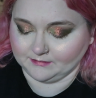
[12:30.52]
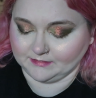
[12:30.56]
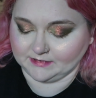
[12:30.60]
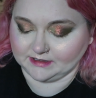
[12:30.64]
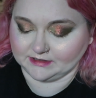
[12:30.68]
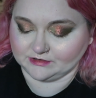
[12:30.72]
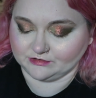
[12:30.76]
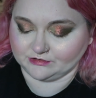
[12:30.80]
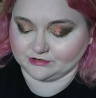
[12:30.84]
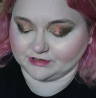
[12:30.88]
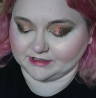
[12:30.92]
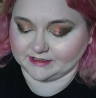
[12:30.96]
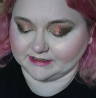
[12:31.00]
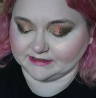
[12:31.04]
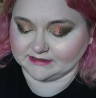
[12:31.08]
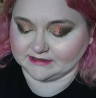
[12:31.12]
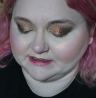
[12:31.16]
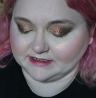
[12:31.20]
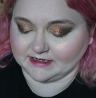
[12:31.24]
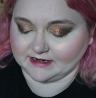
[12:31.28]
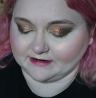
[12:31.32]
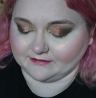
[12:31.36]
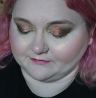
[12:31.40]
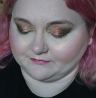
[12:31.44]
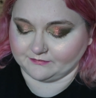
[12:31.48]
It's crazy
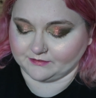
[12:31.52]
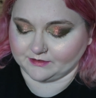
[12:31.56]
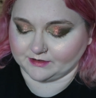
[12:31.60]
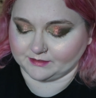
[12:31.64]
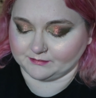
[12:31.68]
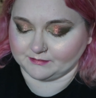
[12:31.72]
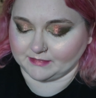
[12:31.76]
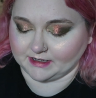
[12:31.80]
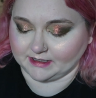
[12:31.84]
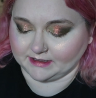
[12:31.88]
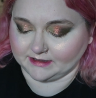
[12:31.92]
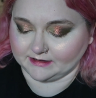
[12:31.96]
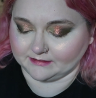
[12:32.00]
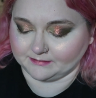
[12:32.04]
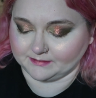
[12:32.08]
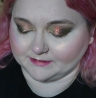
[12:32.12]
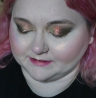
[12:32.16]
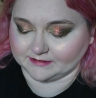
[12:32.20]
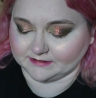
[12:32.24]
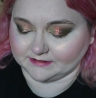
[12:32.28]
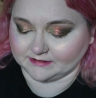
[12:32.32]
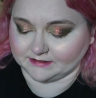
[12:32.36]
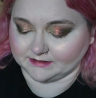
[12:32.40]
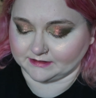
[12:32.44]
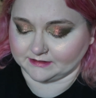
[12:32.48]
how far makeup
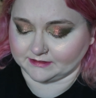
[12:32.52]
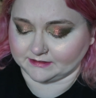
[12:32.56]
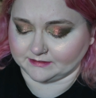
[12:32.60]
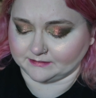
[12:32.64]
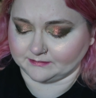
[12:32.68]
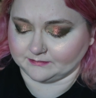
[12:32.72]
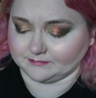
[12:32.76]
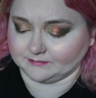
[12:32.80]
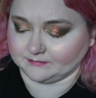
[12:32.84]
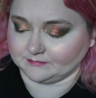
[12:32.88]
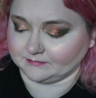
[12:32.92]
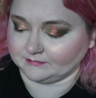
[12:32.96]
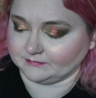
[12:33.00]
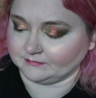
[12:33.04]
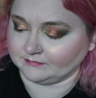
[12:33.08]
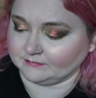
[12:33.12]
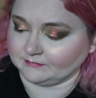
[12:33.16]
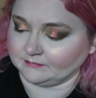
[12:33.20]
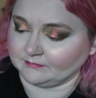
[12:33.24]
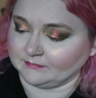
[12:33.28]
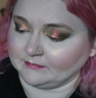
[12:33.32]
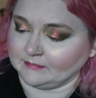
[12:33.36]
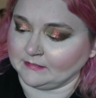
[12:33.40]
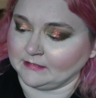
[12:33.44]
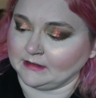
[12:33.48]
has come.
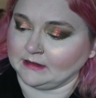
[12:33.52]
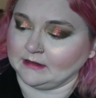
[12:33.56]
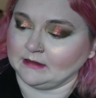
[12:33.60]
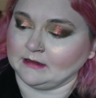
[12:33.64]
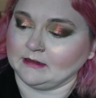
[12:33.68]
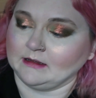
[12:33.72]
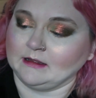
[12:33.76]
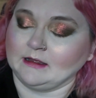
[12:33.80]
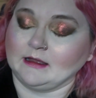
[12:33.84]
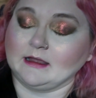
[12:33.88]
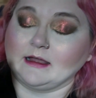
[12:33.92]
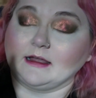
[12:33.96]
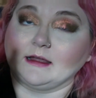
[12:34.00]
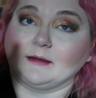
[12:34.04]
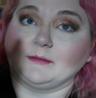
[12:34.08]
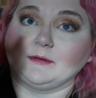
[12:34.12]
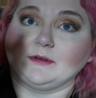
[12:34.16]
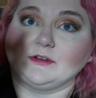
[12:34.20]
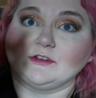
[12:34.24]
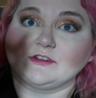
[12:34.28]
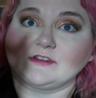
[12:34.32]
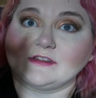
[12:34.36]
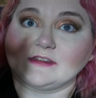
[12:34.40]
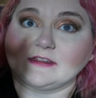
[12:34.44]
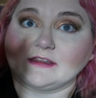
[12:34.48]
I'm
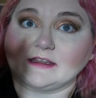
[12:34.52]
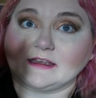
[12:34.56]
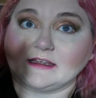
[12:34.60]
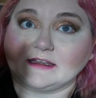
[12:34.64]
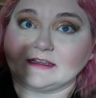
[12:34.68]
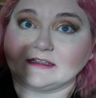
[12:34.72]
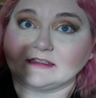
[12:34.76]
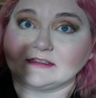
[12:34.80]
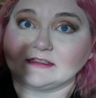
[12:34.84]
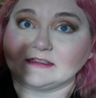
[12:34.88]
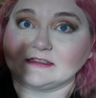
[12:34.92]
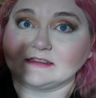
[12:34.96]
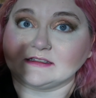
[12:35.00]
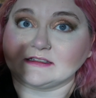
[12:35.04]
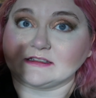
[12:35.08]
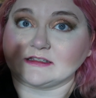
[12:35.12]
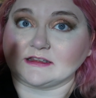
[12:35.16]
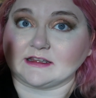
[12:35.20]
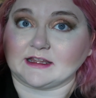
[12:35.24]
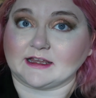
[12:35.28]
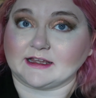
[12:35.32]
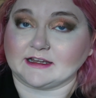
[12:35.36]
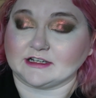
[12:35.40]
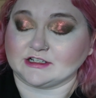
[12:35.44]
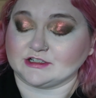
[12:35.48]
using the Essence
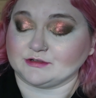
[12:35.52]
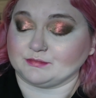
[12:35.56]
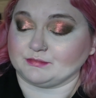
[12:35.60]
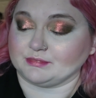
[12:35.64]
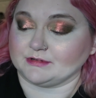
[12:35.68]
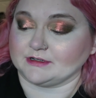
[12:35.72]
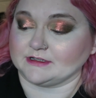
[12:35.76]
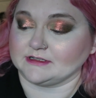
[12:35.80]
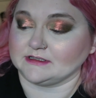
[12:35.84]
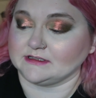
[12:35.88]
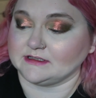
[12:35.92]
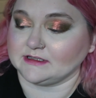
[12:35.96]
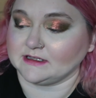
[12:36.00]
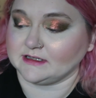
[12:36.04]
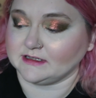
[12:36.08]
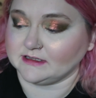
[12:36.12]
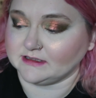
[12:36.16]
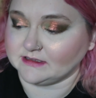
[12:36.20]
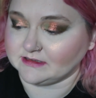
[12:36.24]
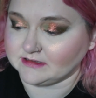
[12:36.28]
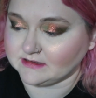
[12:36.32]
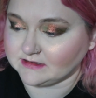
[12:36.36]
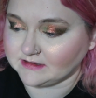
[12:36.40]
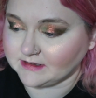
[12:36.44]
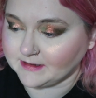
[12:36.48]
Lash
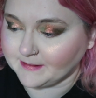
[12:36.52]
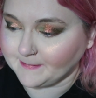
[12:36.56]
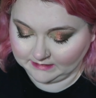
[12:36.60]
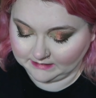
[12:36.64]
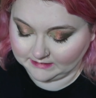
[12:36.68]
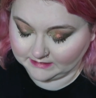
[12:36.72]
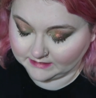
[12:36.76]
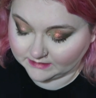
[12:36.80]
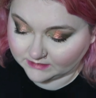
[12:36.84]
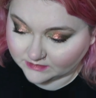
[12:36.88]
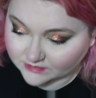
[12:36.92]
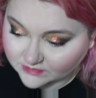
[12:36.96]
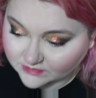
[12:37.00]
Princess, and I